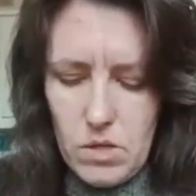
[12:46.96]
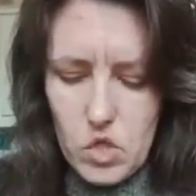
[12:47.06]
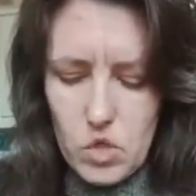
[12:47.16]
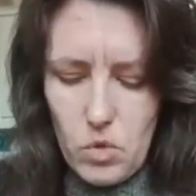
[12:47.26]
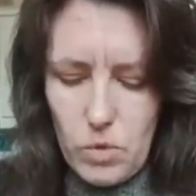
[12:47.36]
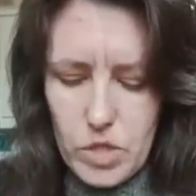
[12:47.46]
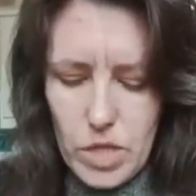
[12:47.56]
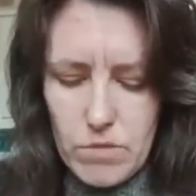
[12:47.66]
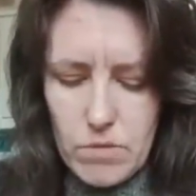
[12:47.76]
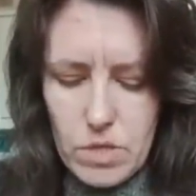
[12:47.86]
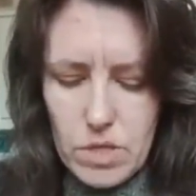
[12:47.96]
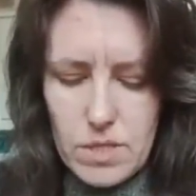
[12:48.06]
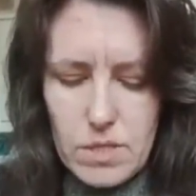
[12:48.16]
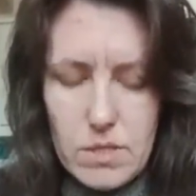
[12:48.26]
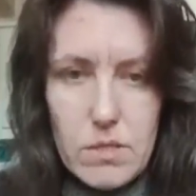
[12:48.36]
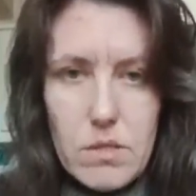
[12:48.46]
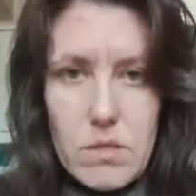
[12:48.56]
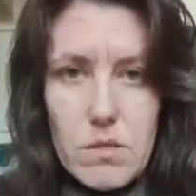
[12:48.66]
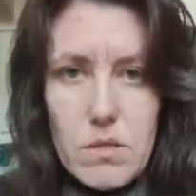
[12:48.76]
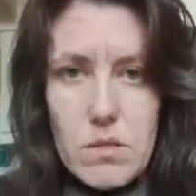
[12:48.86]
Stop sharing this
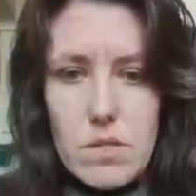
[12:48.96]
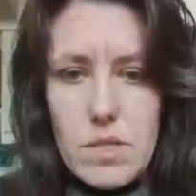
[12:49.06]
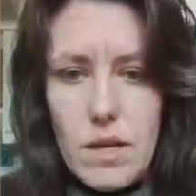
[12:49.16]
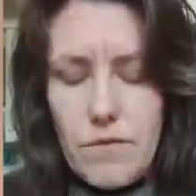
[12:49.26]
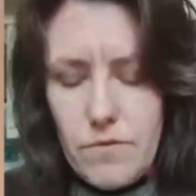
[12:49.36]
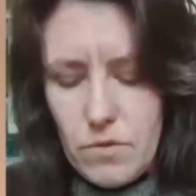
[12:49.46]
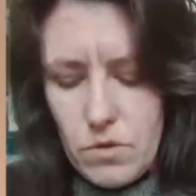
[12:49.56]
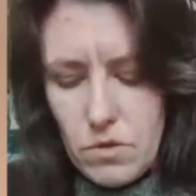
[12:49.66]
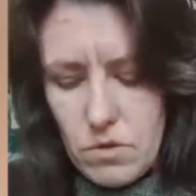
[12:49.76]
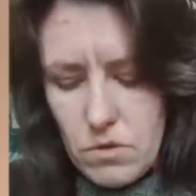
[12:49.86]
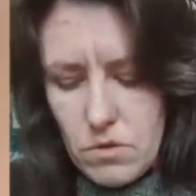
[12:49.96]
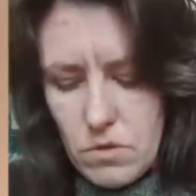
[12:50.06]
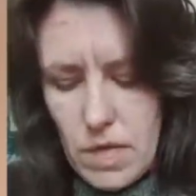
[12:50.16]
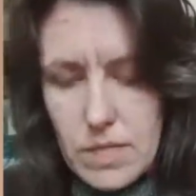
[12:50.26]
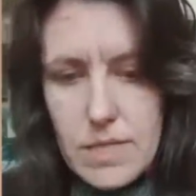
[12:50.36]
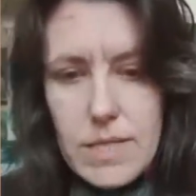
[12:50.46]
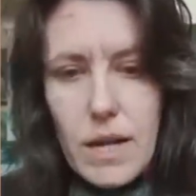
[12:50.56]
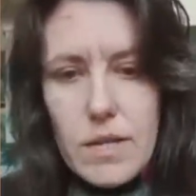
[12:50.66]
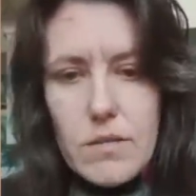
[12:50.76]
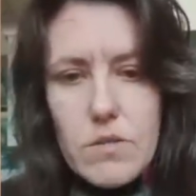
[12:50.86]
stuff. And
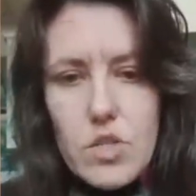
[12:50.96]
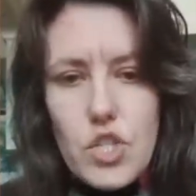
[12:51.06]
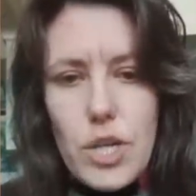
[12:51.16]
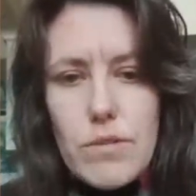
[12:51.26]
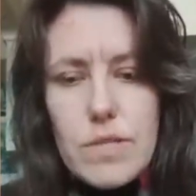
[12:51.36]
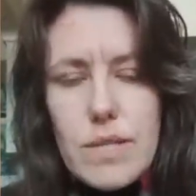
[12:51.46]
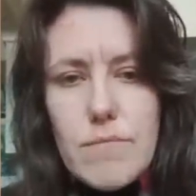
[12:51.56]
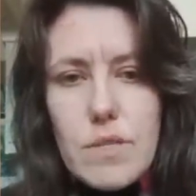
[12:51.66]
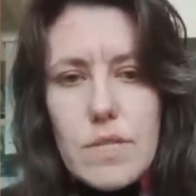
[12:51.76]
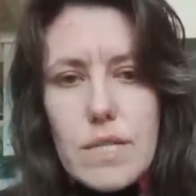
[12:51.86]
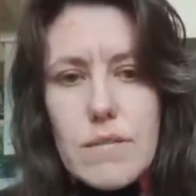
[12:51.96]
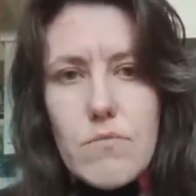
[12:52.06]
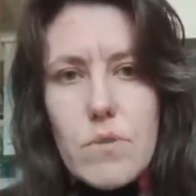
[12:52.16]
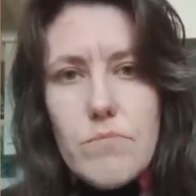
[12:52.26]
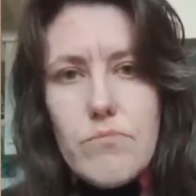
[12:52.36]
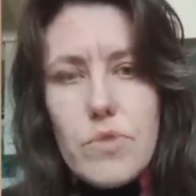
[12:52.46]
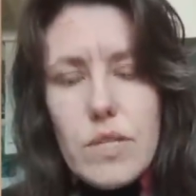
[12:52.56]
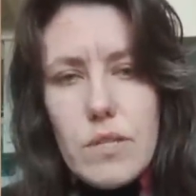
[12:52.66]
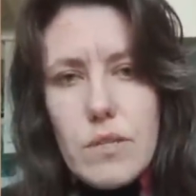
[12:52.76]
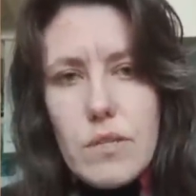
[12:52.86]
start sharing something that will
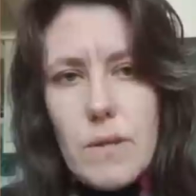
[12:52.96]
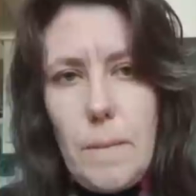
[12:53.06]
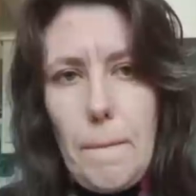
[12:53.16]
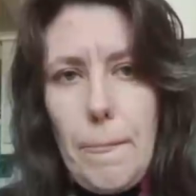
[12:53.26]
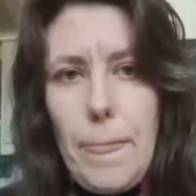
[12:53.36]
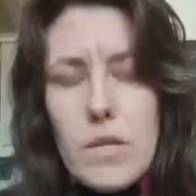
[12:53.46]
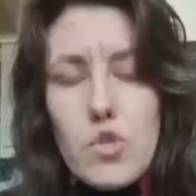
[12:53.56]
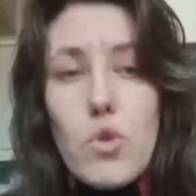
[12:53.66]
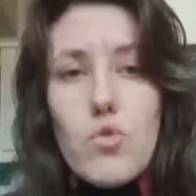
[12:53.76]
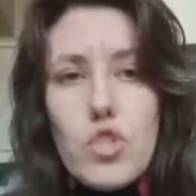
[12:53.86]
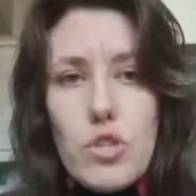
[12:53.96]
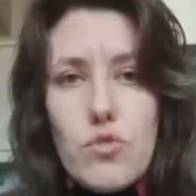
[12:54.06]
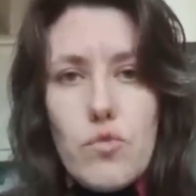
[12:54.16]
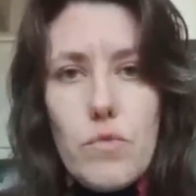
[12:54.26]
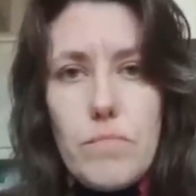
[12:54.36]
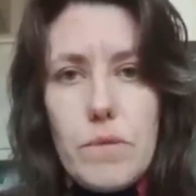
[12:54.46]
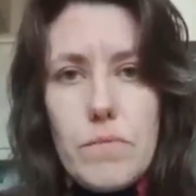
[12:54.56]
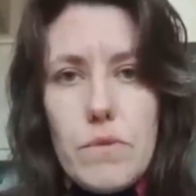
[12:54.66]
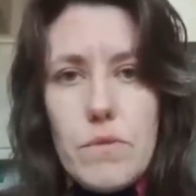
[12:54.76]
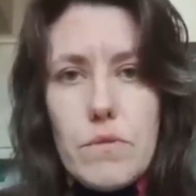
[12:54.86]
bring solution to your
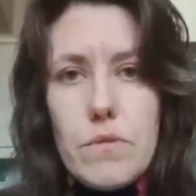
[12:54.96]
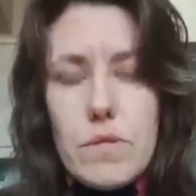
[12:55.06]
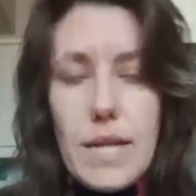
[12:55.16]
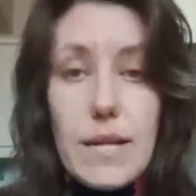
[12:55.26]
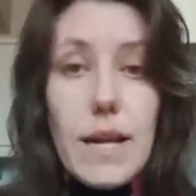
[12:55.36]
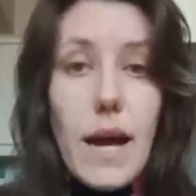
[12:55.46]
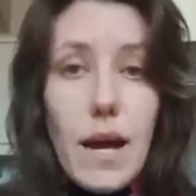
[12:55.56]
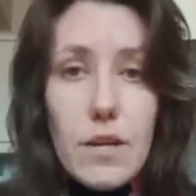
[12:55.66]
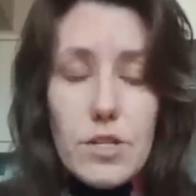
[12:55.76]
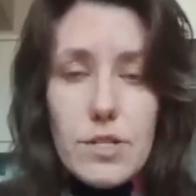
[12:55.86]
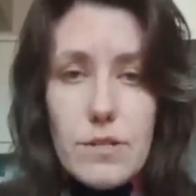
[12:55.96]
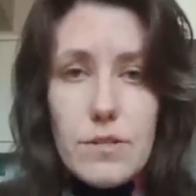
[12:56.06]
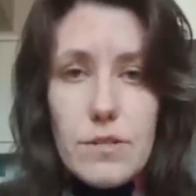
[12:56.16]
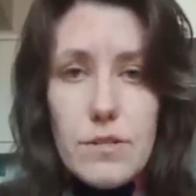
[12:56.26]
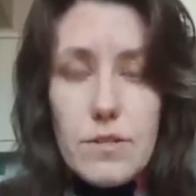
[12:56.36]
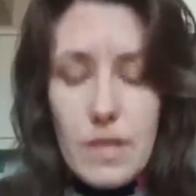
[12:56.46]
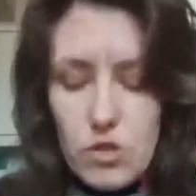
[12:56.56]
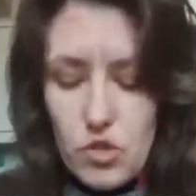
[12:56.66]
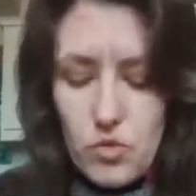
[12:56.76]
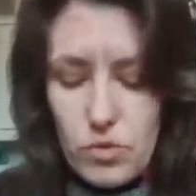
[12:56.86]
people. Start acting.
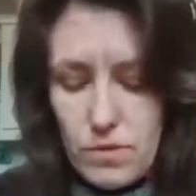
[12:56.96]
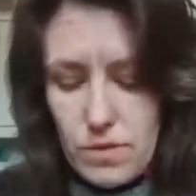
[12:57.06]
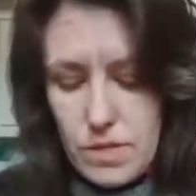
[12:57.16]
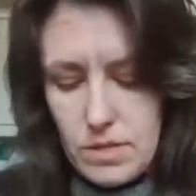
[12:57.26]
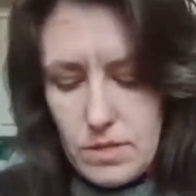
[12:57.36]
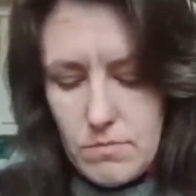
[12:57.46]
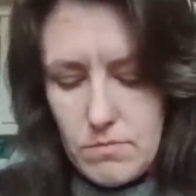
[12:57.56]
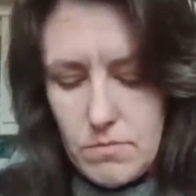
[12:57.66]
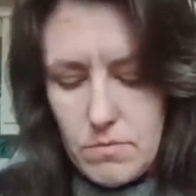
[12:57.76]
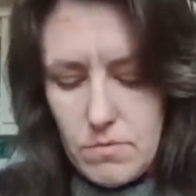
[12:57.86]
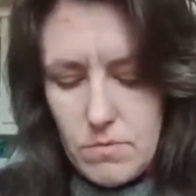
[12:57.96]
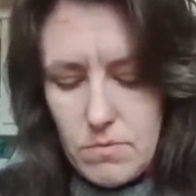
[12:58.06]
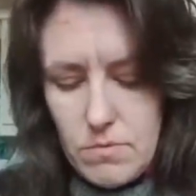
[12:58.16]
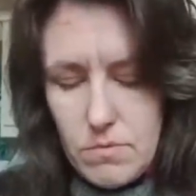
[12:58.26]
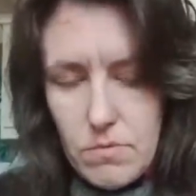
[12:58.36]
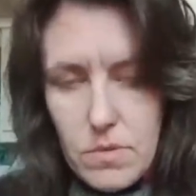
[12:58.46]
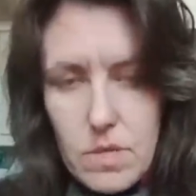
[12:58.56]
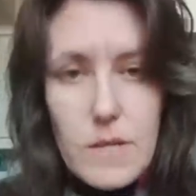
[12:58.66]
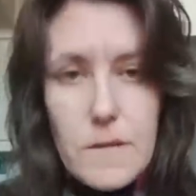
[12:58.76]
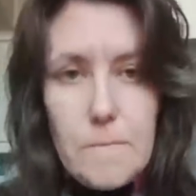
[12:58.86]
Start doing things.
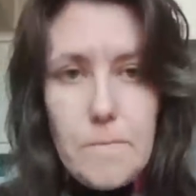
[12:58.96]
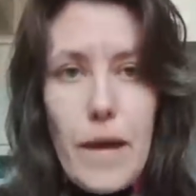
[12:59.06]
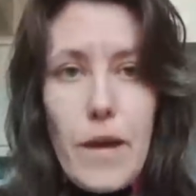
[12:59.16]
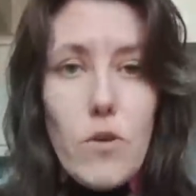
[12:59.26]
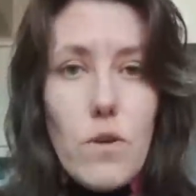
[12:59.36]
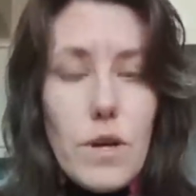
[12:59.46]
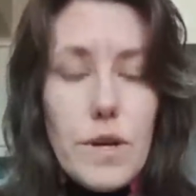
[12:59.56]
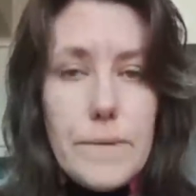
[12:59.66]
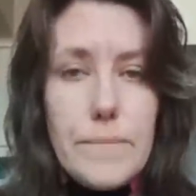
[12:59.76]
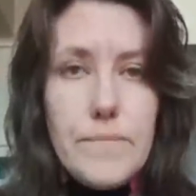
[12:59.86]
I